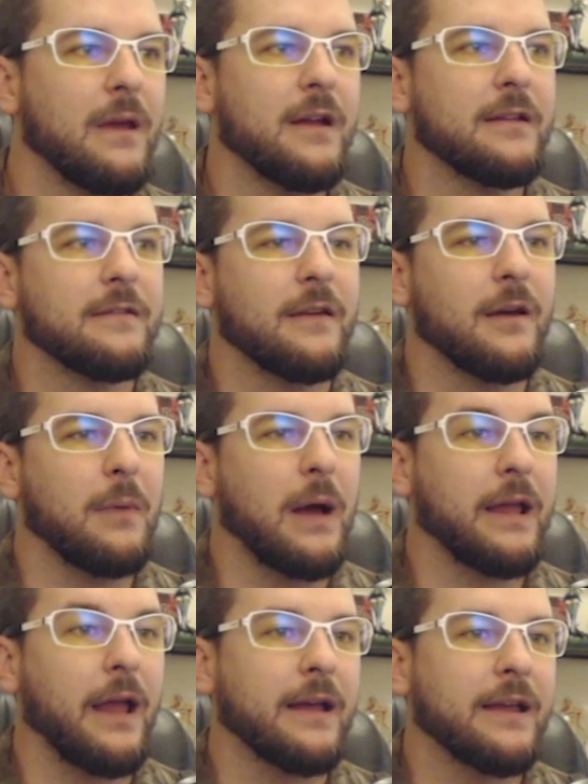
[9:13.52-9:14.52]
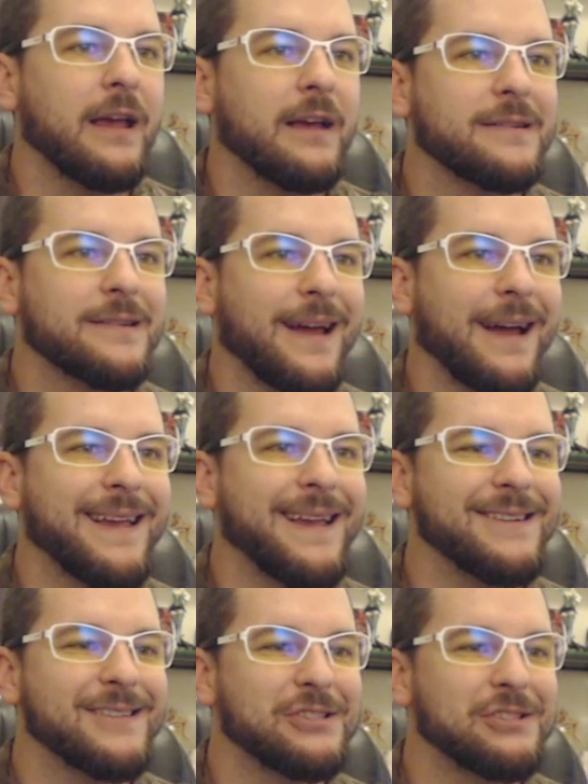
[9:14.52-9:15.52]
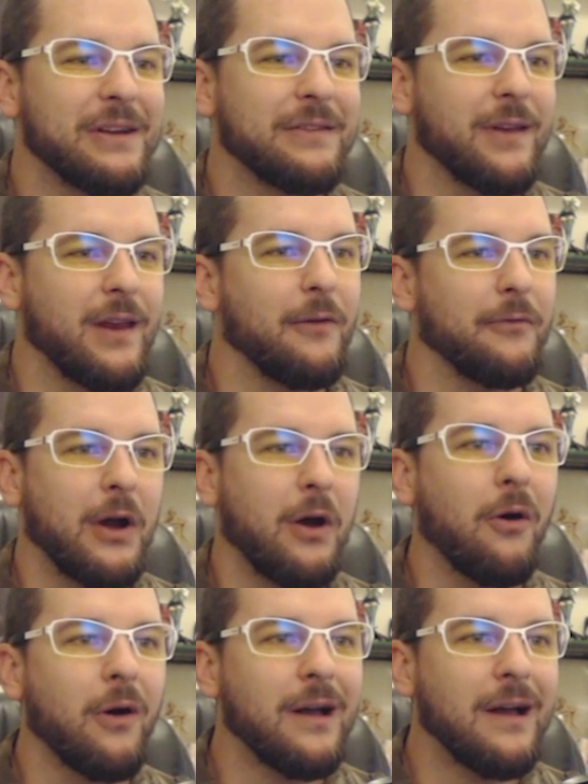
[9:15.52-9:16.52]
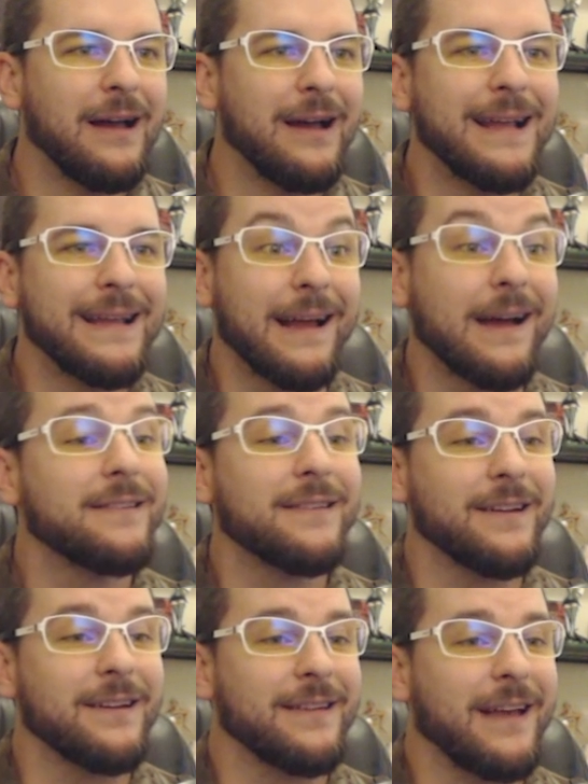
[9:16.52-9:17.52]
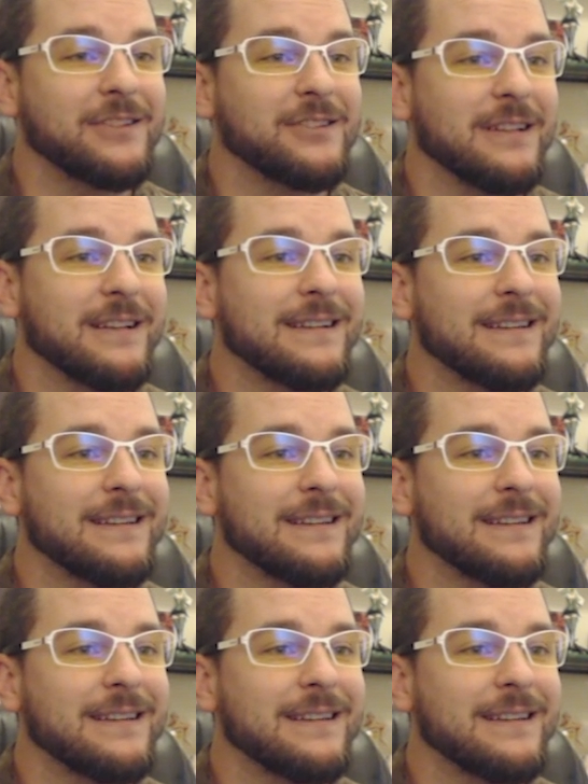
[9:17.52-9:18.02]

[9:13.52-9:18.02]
It's I can't stress enough how nice it is, actually.